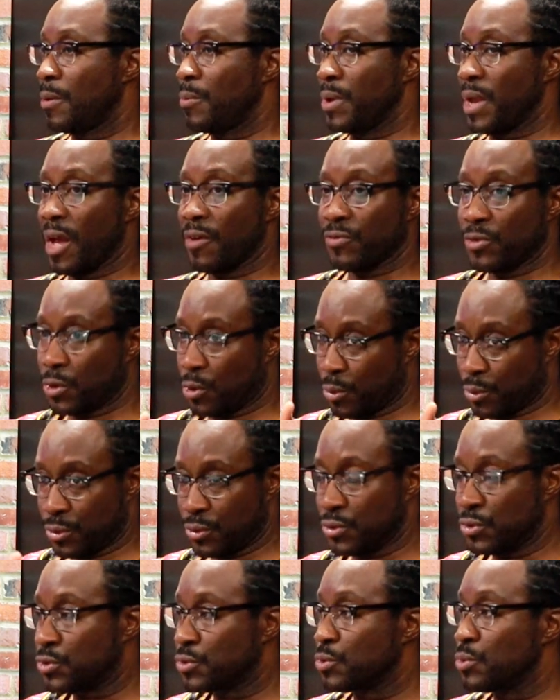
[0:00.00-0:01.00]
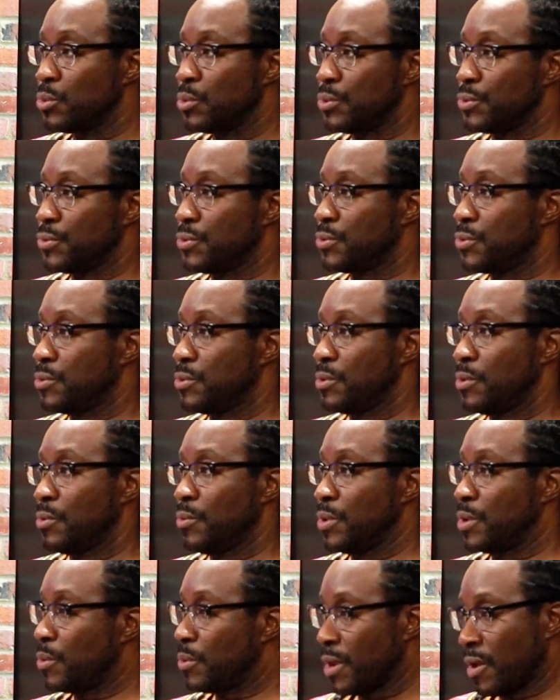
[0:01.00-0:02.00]
we have to go to the schools.
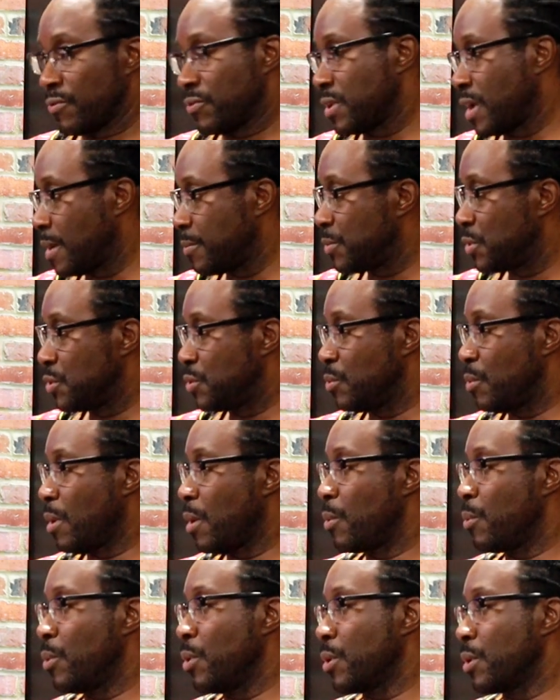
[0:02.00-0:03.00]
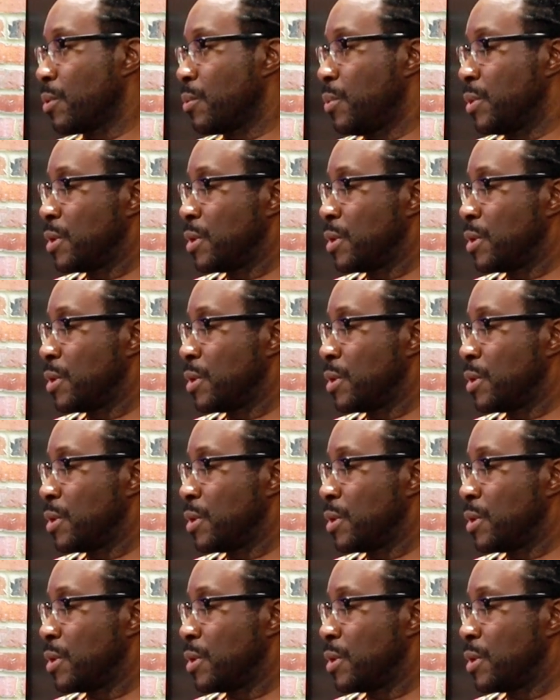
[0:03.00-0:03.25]
We don't have time to do our work.